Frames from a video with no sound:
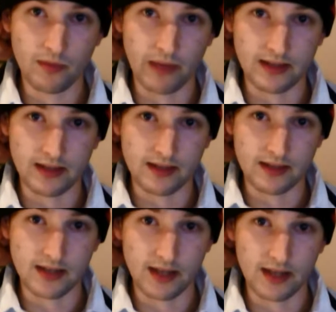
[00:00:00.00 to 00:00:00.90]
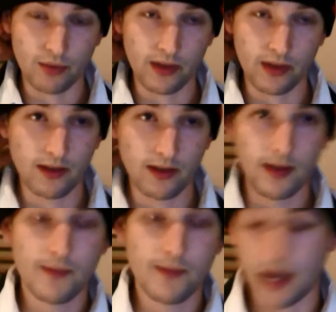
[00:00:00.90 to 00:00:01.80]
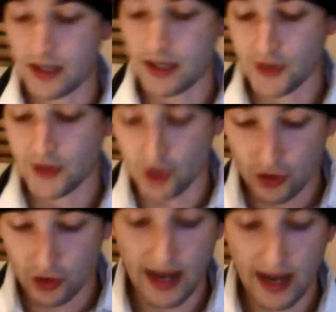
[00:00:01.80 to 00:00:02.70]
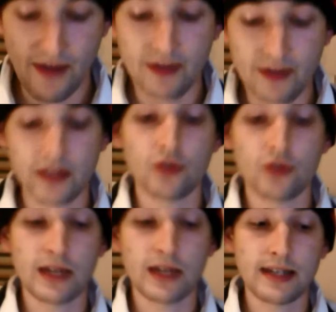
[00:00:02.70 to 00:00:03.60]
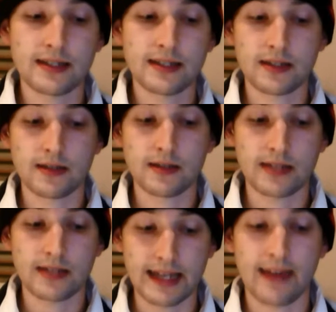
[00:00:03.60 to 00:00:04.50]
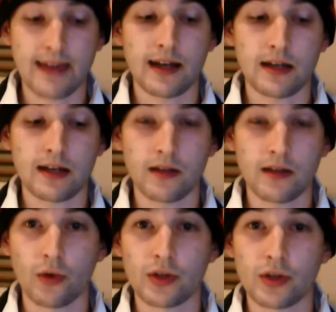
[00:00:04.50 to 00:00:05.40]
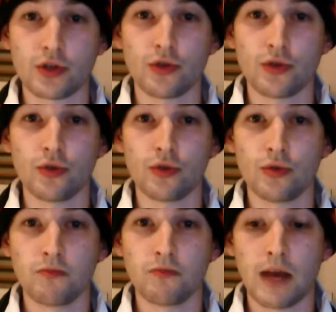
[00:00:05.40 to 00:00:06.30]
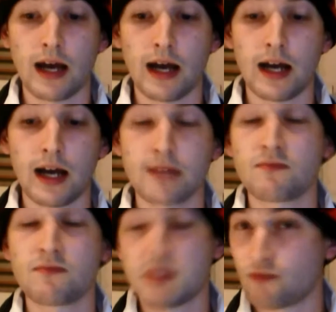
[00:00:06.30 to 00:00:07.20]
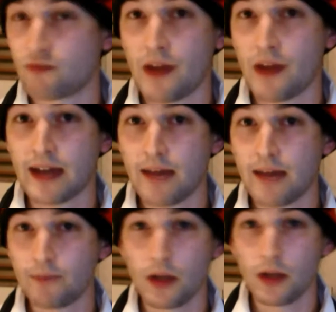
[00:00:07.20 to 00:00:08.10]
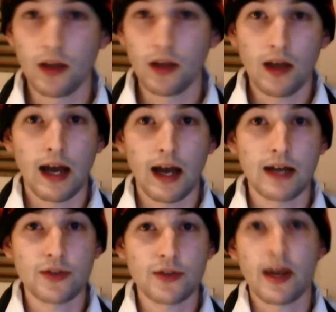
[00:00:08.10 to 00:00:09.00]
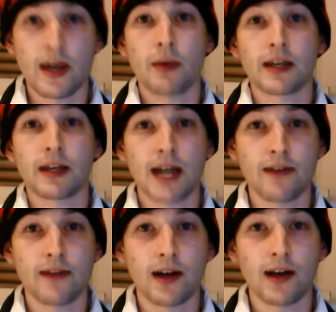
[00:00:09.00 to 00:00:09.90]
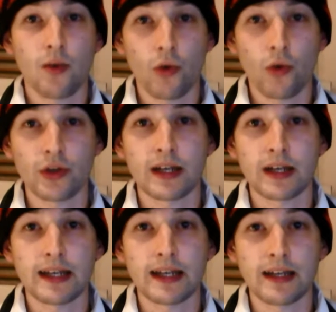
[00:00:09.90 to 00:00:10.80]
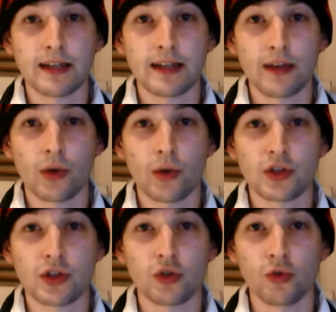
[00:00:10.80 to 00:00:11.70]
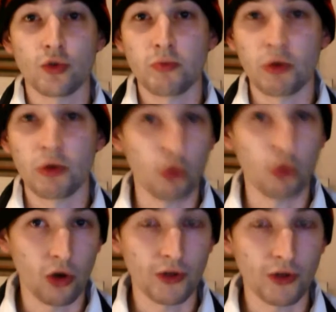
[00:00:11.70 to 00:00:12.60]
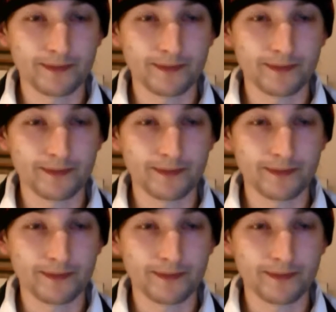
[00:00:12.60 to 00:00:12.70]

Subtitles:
basic starting point. So you should have everything you need together in order to run the game. So now we're going to cover what you're going to need in order to build the world.